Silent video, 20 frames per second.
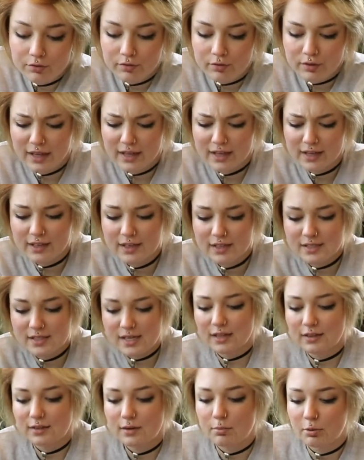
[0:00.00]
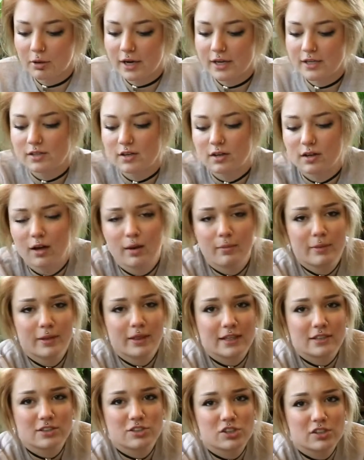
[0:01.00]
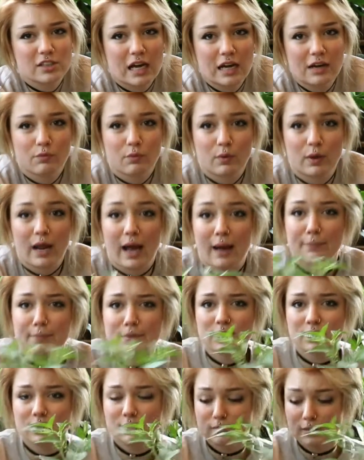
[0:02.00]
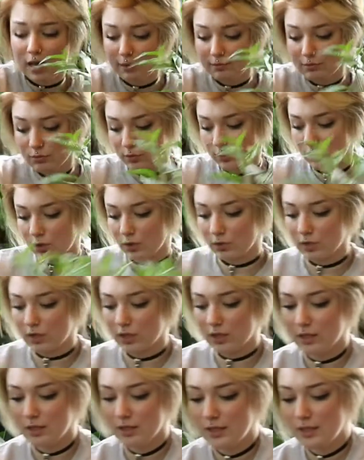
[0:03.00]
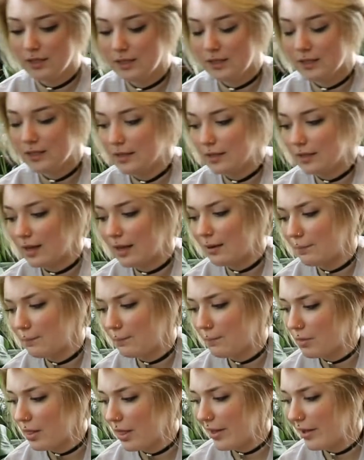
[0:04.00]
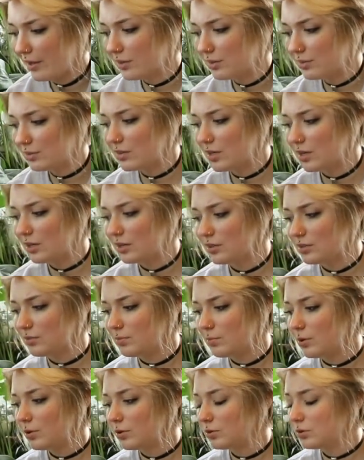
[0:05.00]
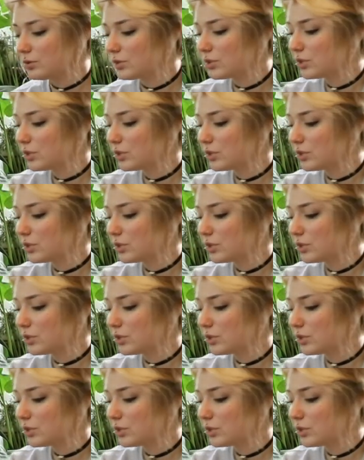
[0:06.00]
because it had the price on them, and that's just kind of what happens sometimes when you go to get plants, I suppose.